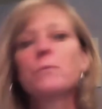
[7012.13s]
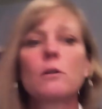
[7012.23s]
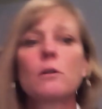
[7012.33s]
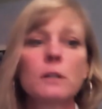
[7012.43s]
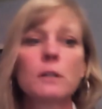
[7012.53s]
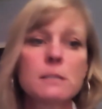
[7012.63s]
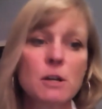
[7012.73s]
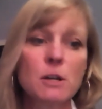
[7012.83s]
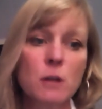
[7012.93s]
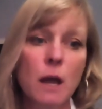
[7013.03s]
really
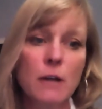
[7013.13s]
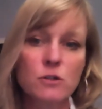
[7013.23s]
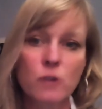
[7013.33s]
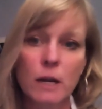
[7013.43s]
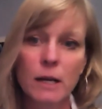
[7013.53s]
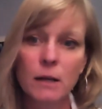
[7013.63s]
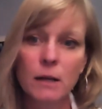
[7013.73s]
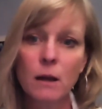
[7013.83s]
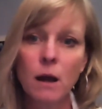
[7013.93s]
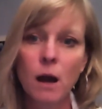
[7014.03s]
specialized training
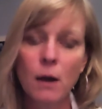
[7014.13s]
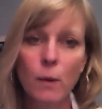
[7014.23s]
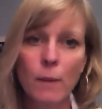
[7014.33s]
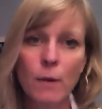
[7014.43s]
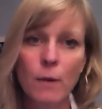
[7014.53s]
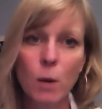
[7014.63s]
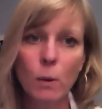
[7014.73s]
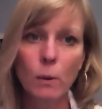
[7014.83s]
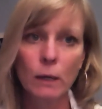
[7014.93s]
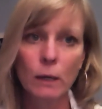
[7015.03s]
on a webinar where we're
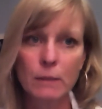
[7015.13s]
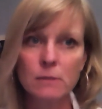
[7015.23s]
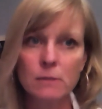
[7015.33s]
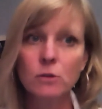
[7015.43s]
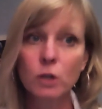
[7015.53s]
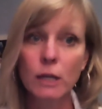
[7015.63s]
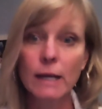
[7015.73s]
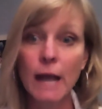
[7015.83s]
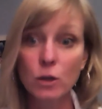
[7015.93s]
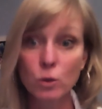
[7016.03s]
going to be looking
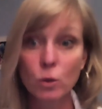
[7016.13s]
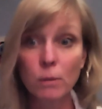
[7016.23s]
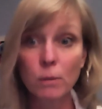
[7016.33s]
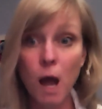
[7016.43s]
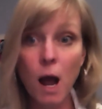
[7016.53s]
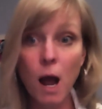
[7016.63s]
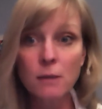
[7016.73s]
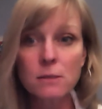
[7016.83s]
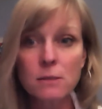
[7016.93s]
at your blogs